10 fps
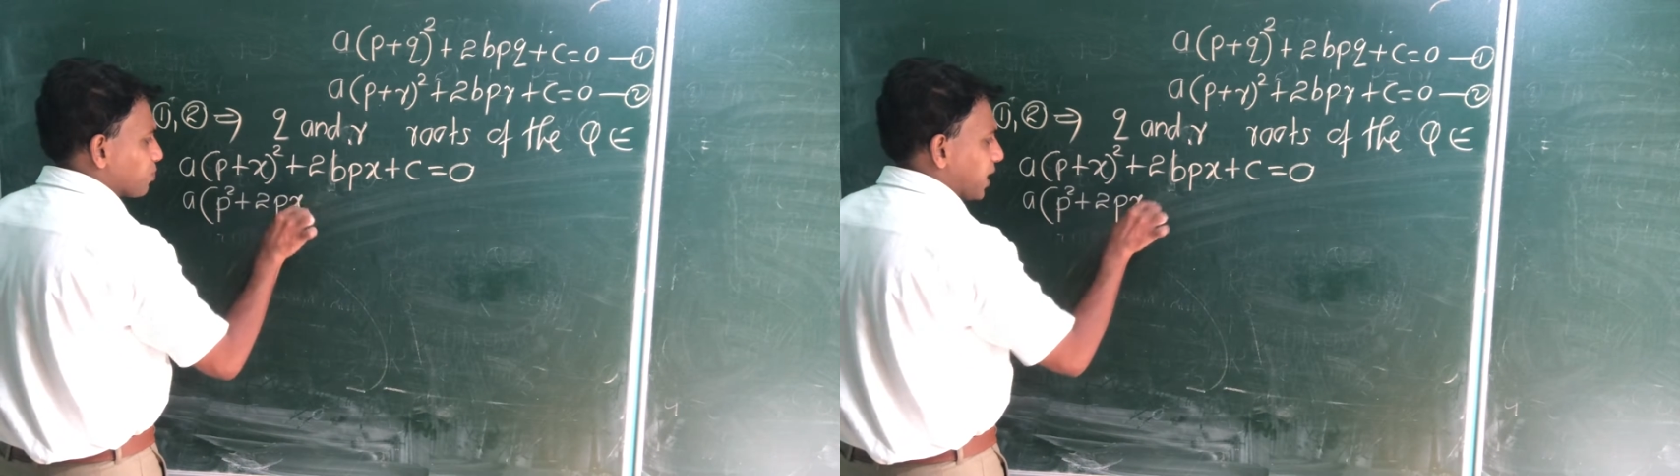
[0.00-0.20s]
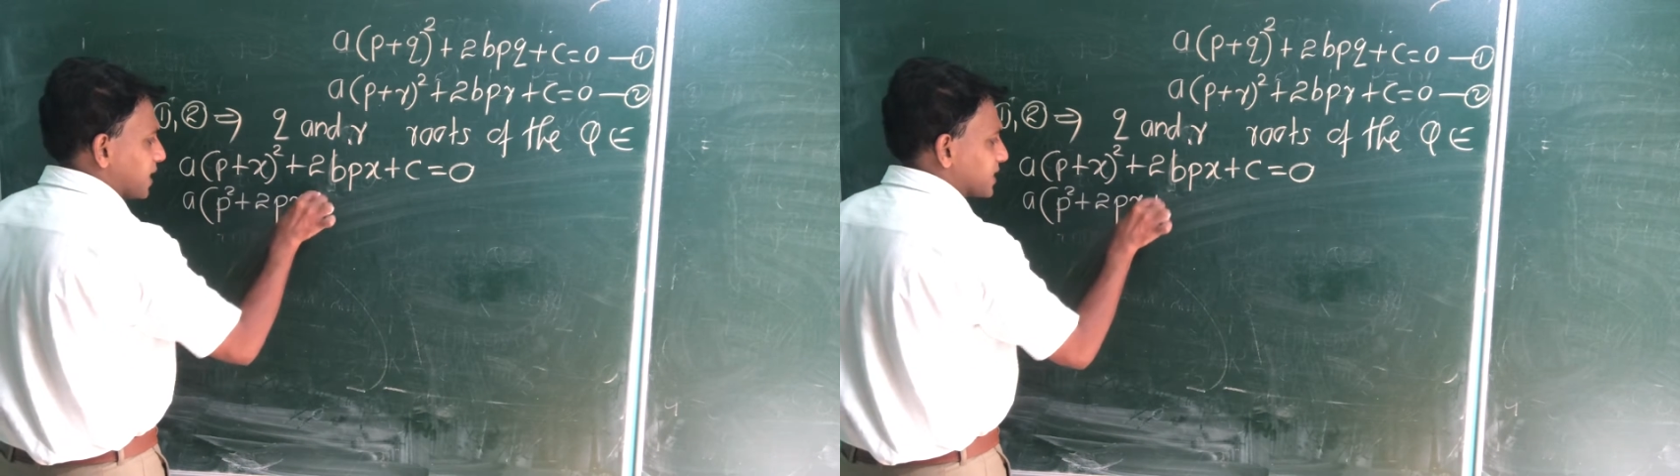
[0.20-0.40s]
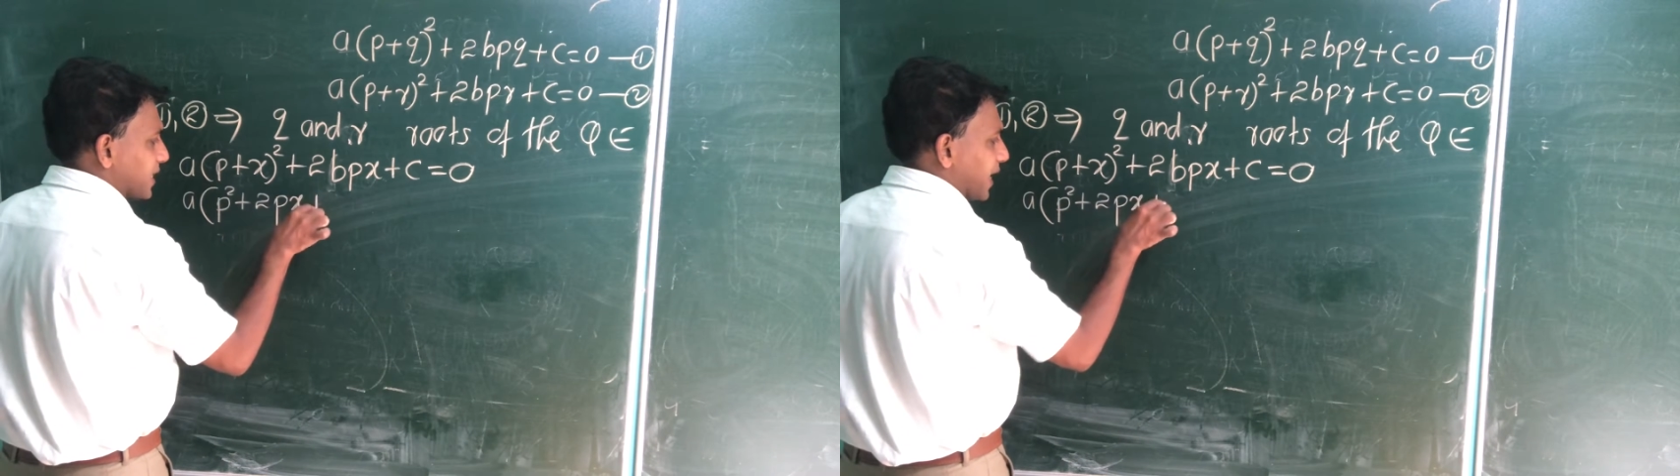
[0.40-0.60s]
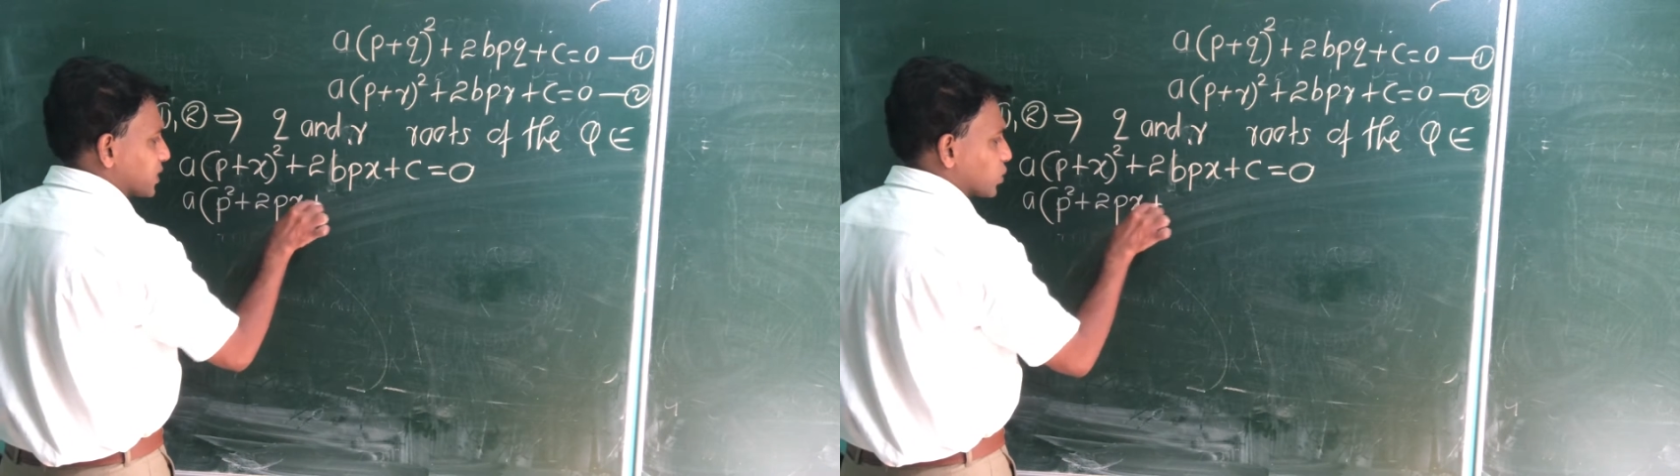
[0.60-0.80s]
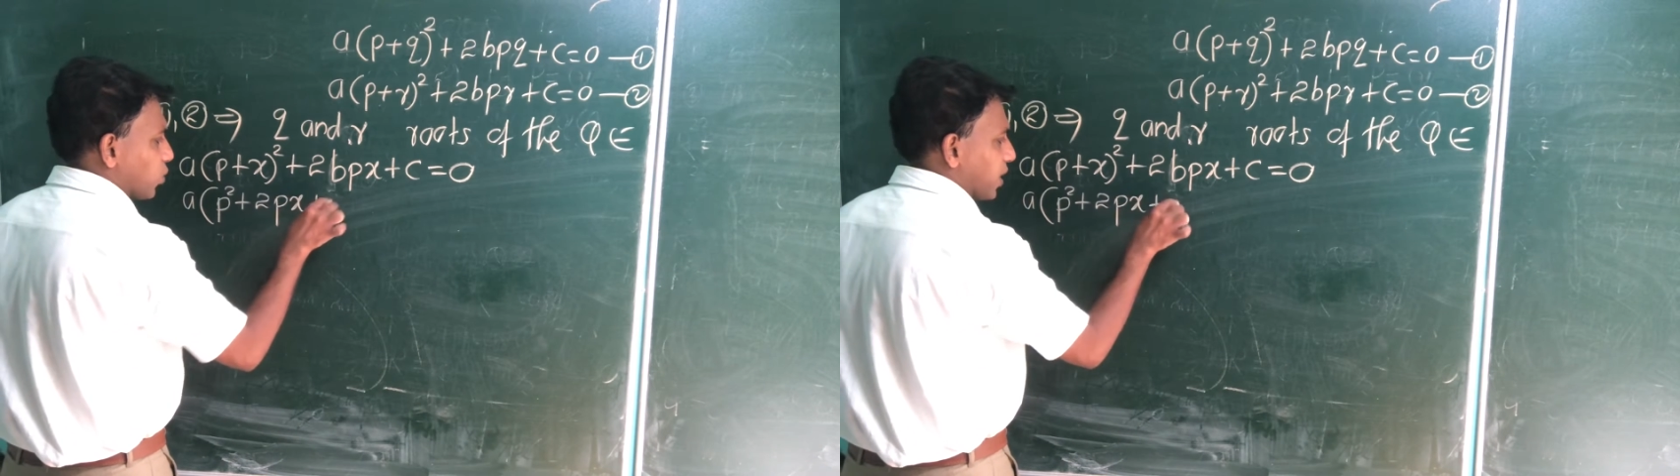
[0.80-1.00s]
plus x
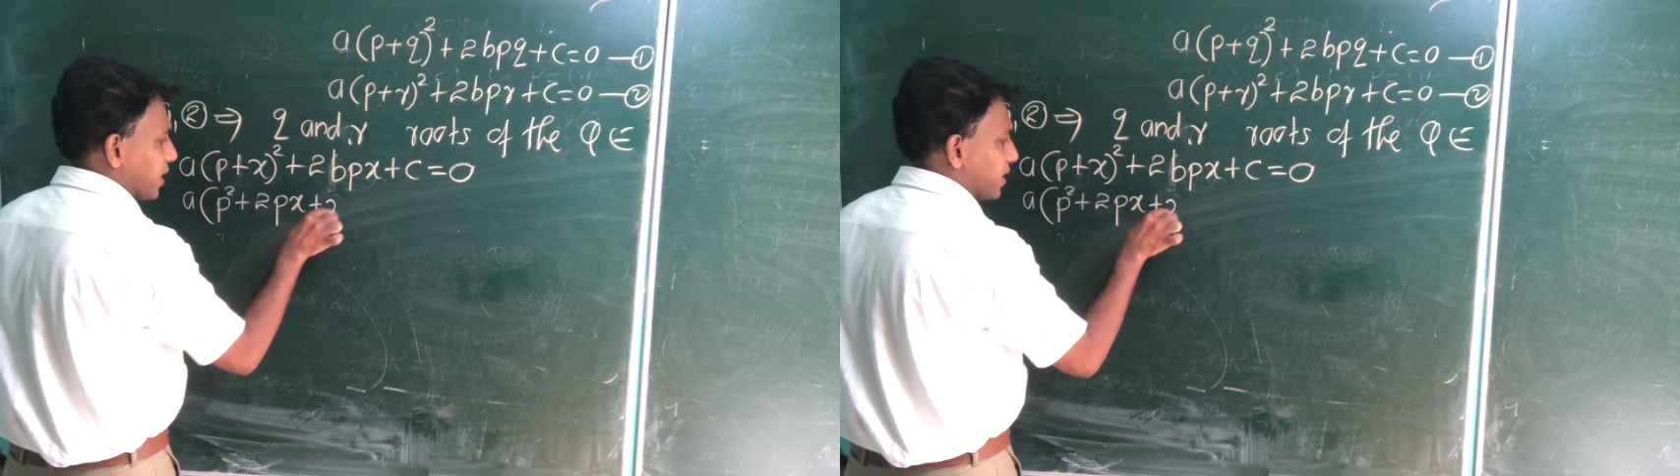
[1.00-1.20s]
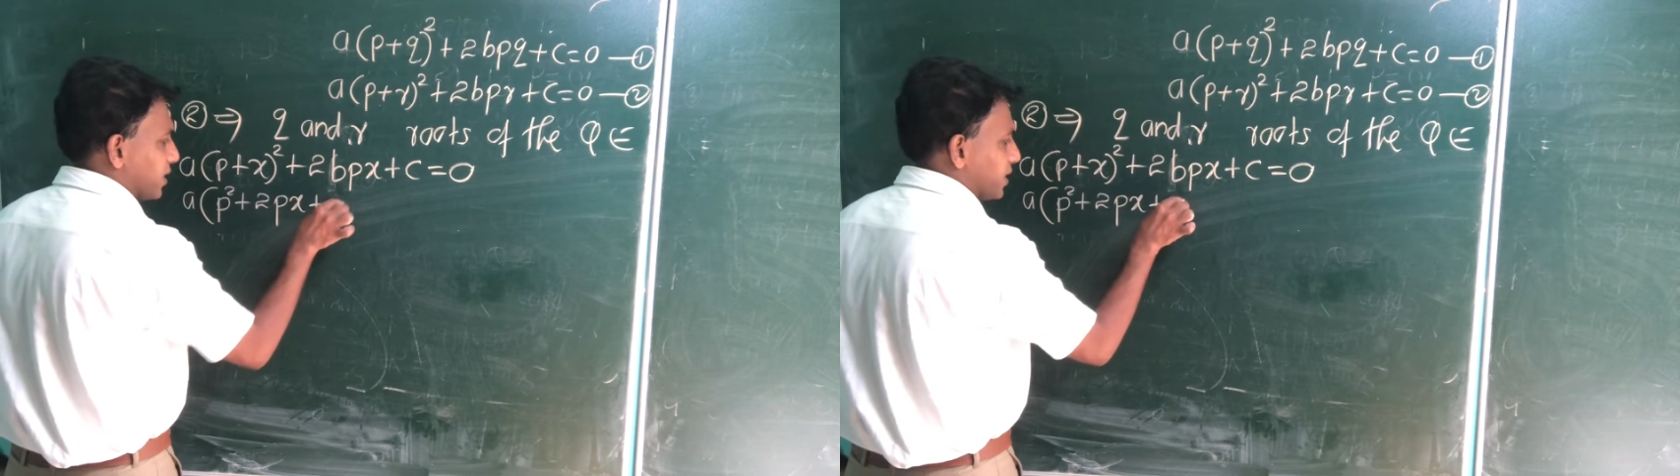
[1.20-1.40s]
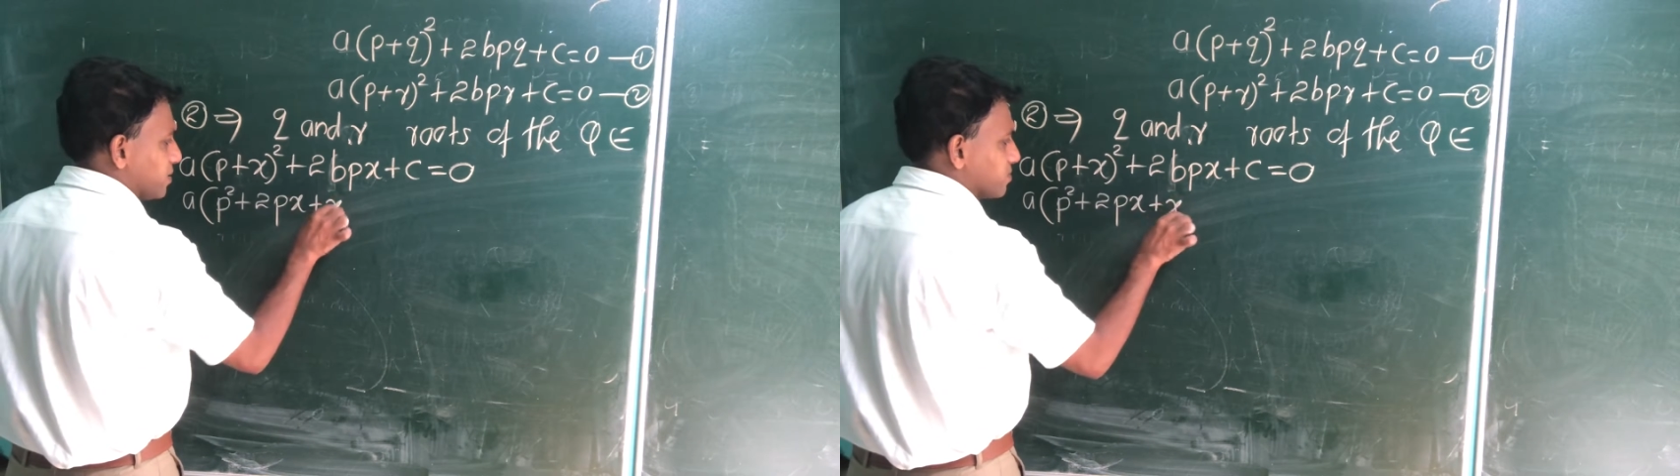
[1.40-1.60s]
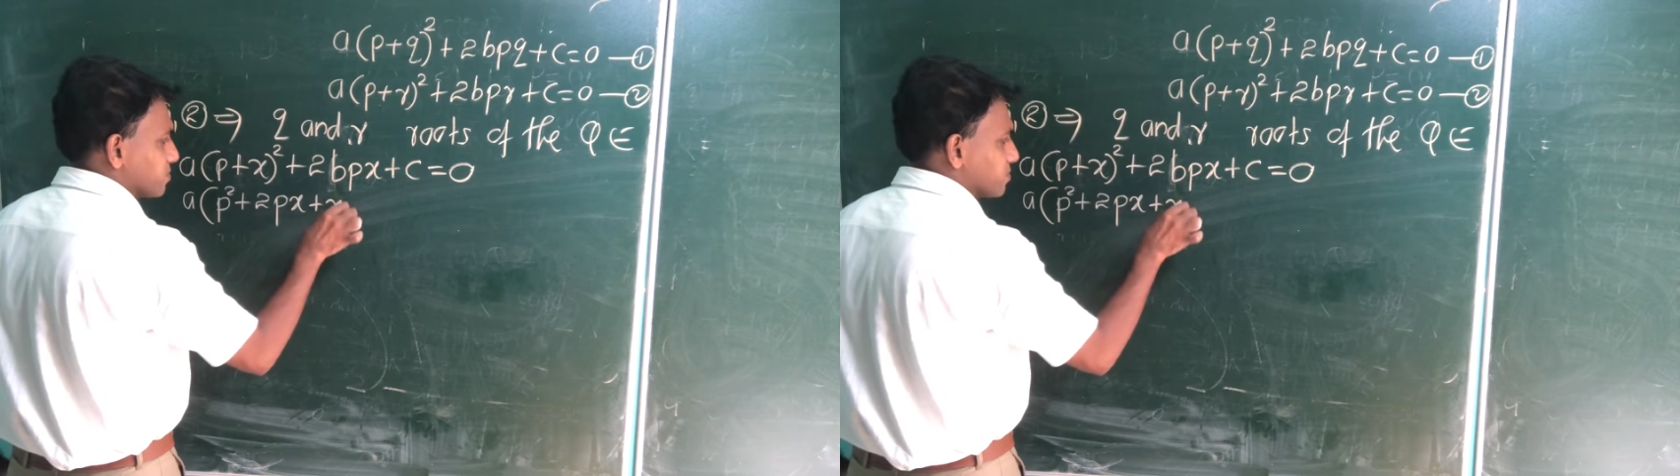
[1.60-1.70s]
square,